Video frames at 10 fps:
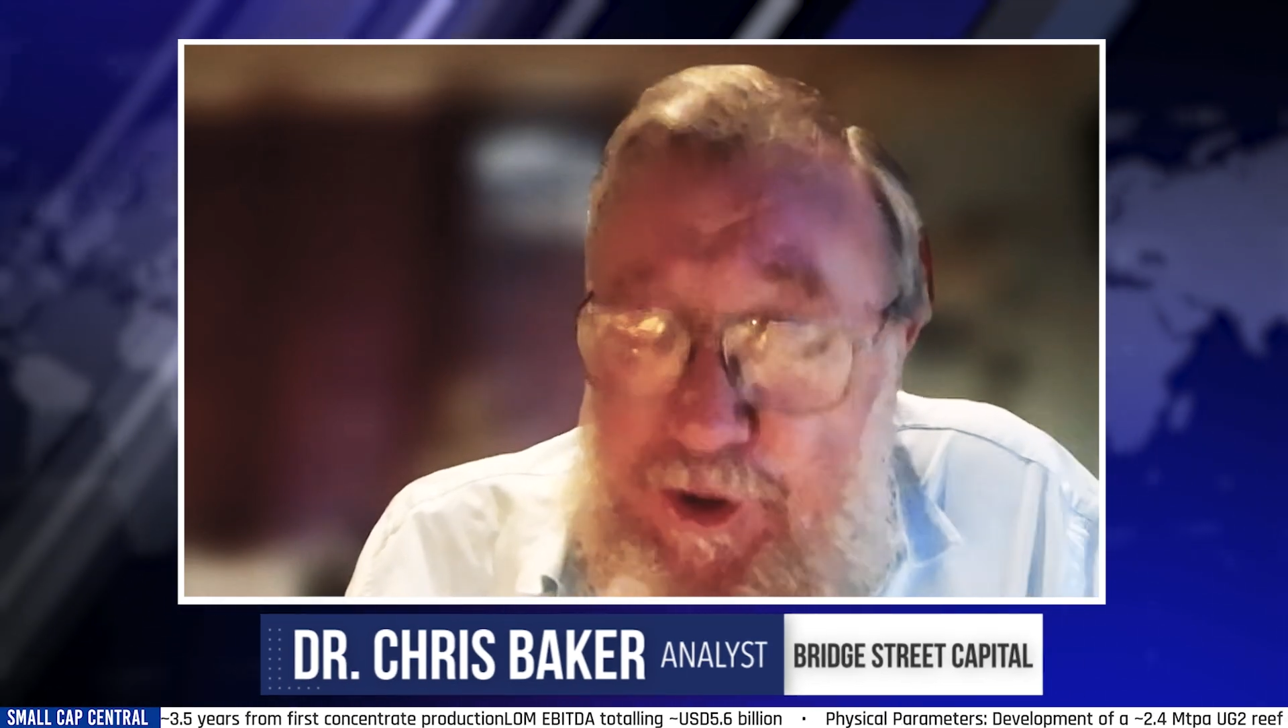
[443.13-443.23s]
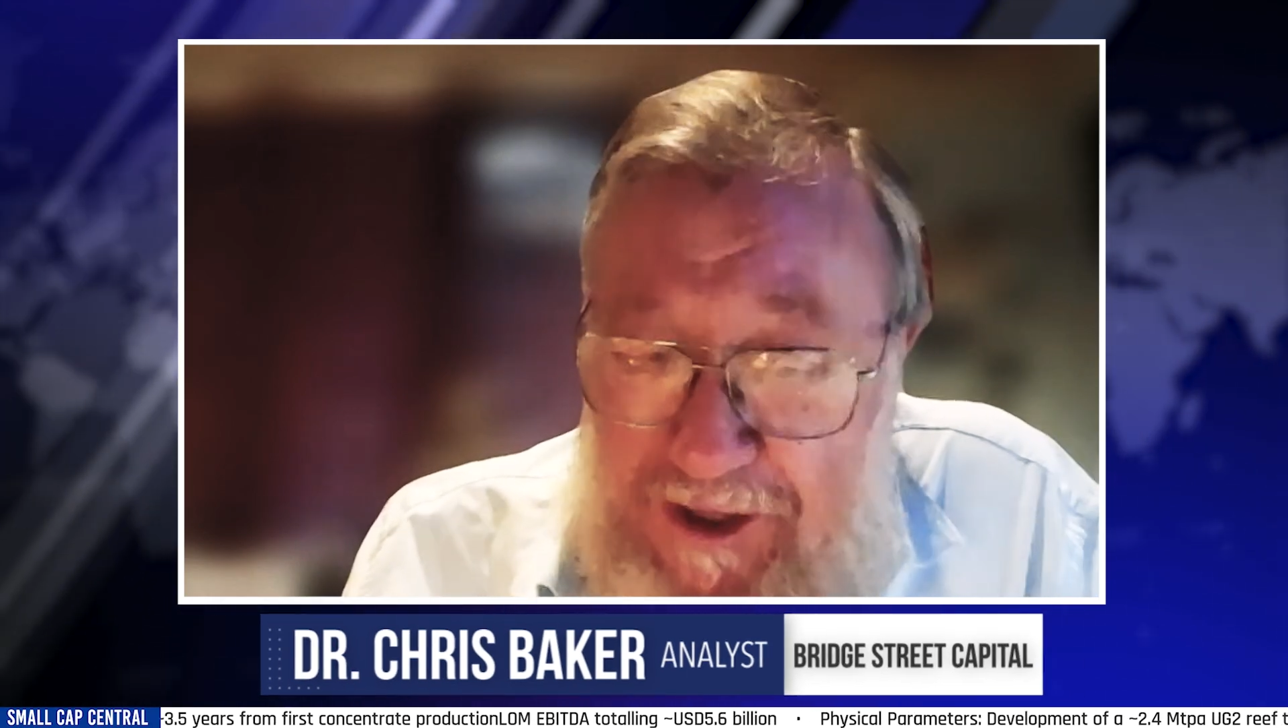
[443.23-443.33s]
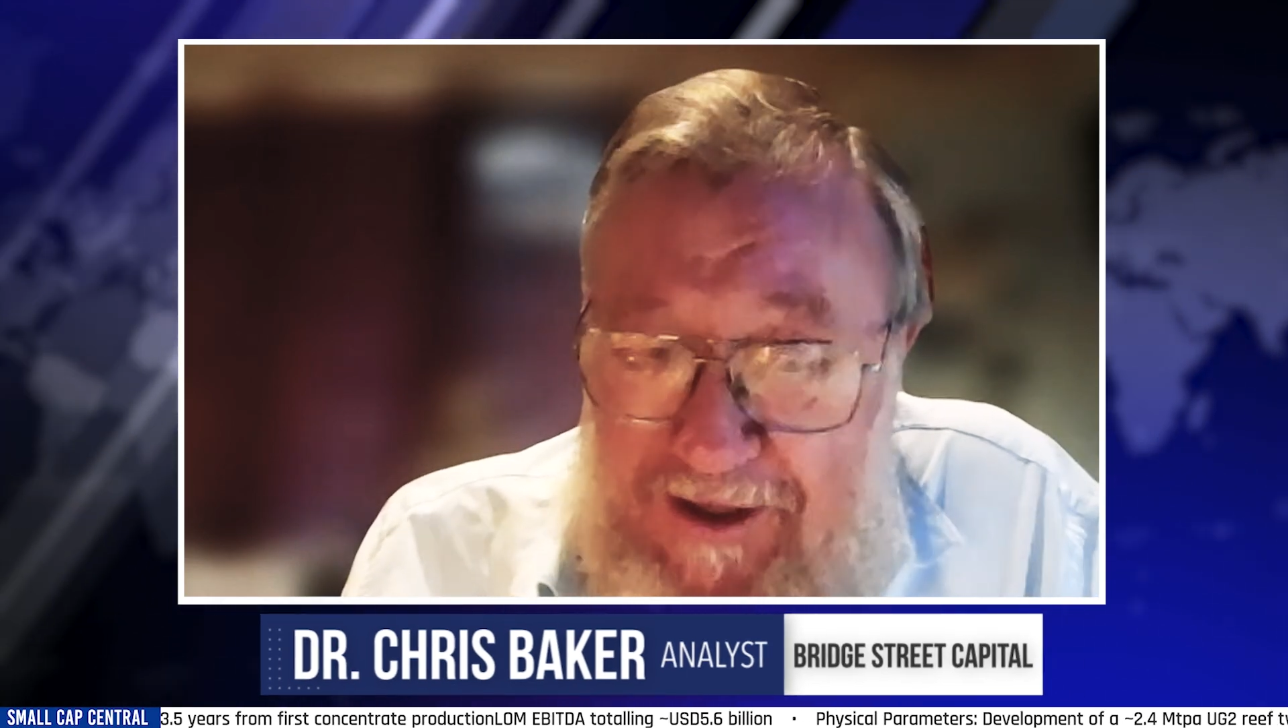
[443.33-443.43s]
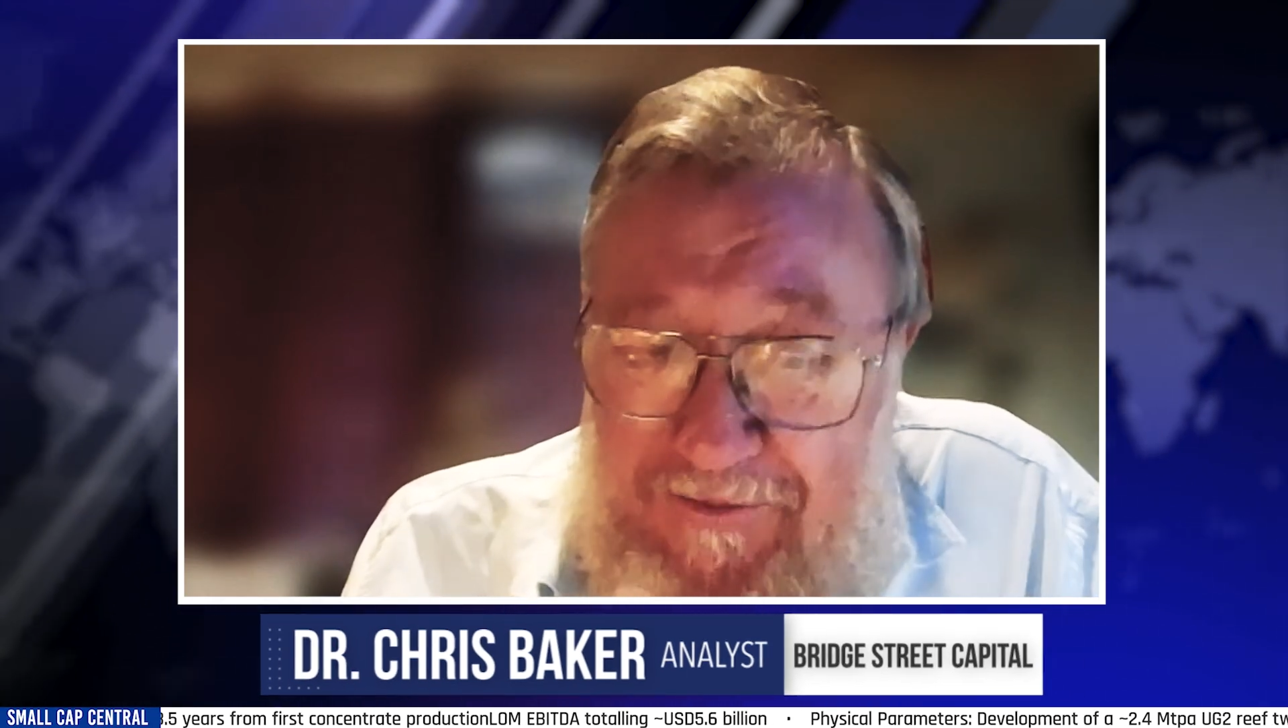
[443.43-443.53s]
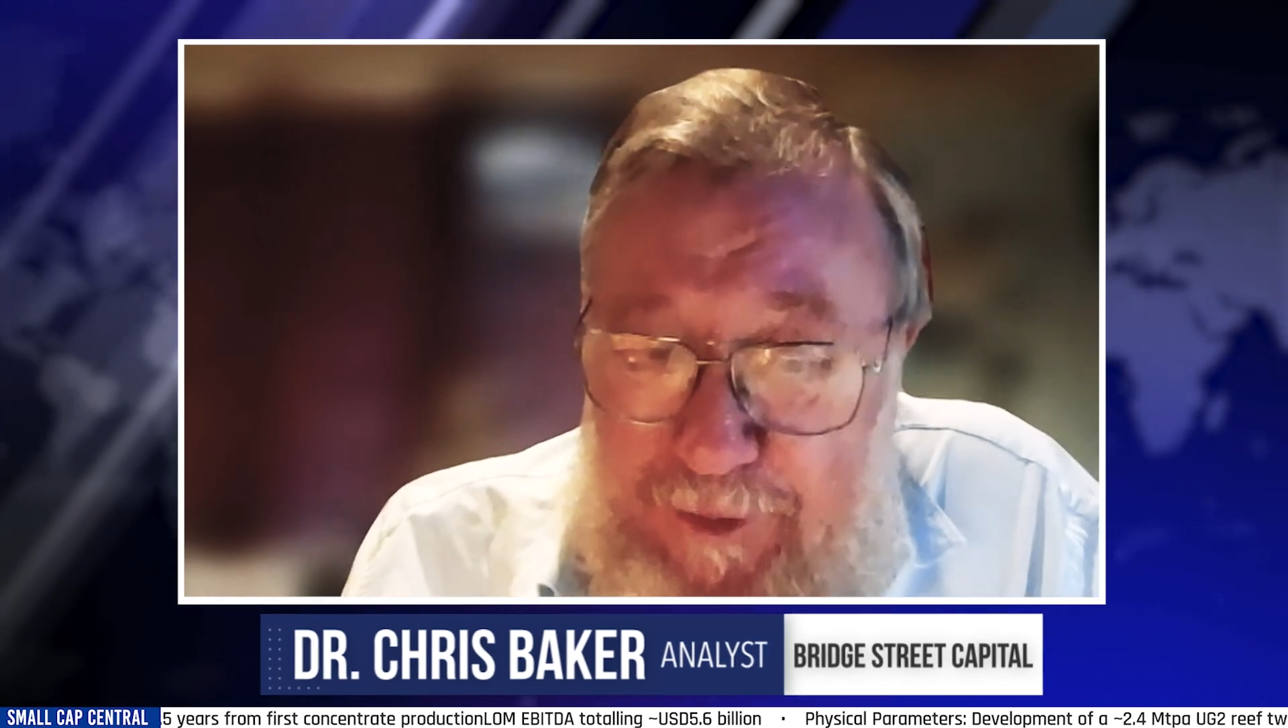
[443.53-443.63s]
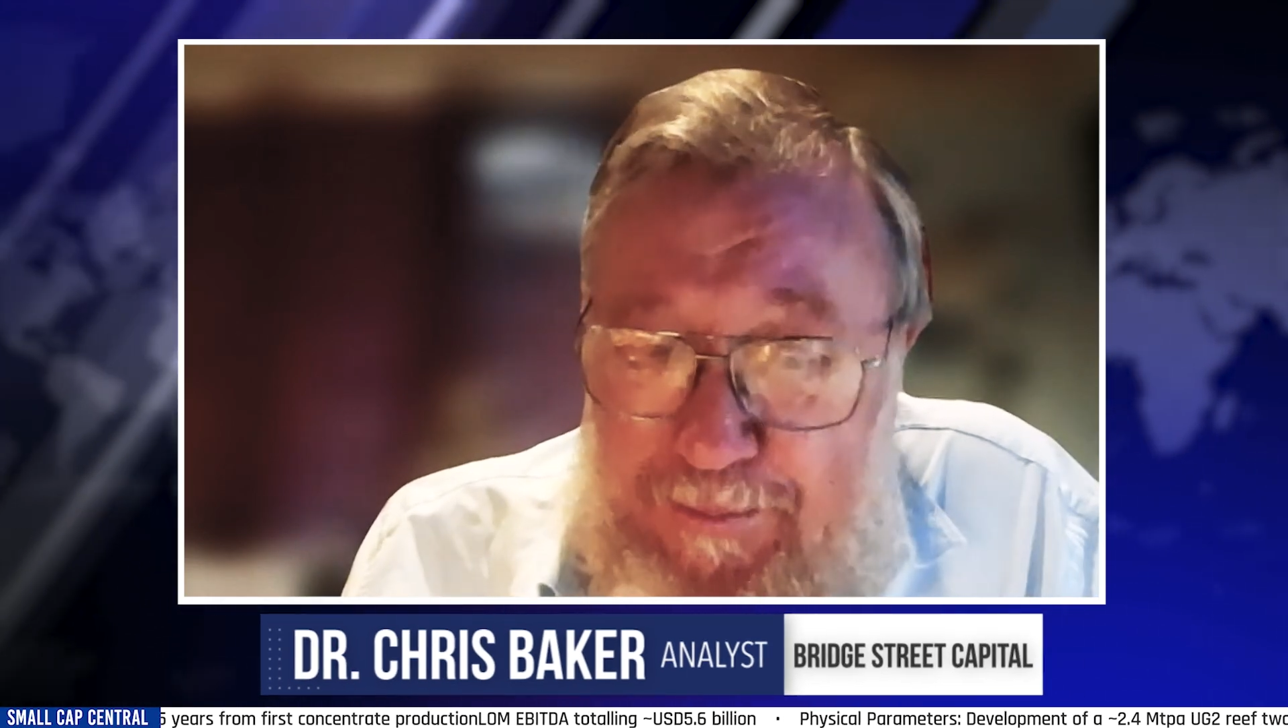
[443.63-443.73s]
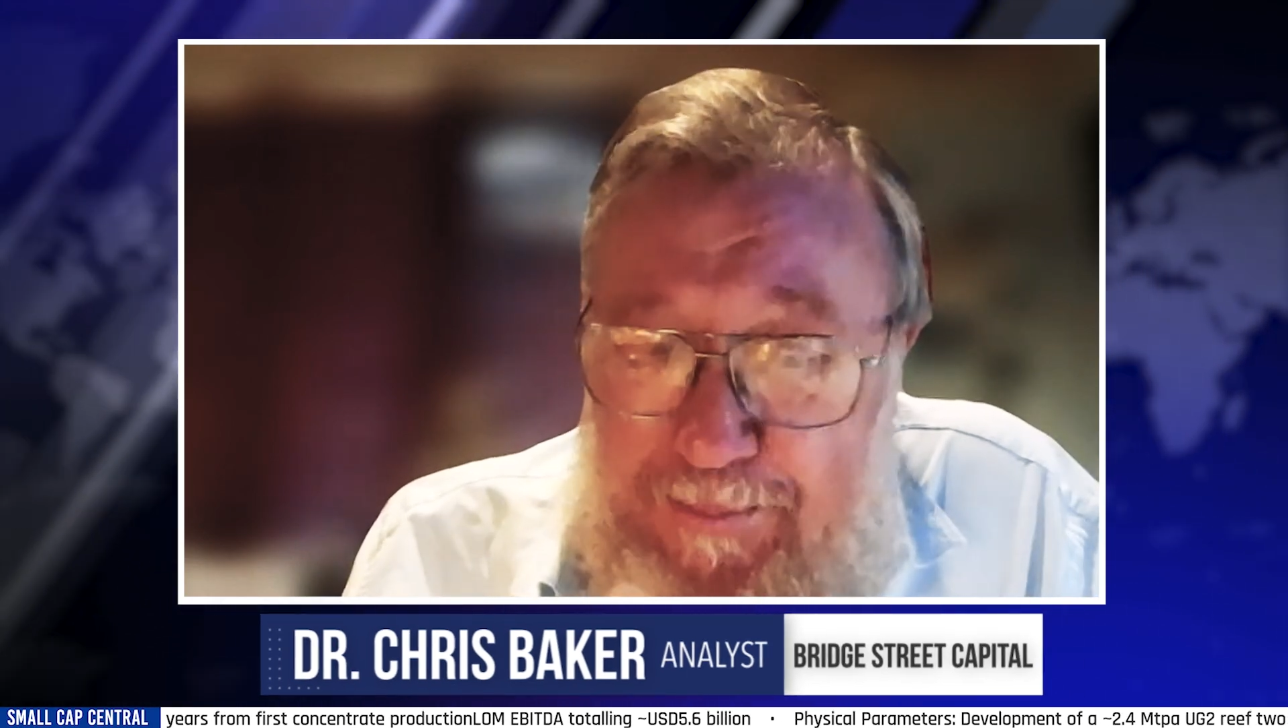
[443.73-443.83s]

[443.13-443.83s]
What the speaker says: deliver on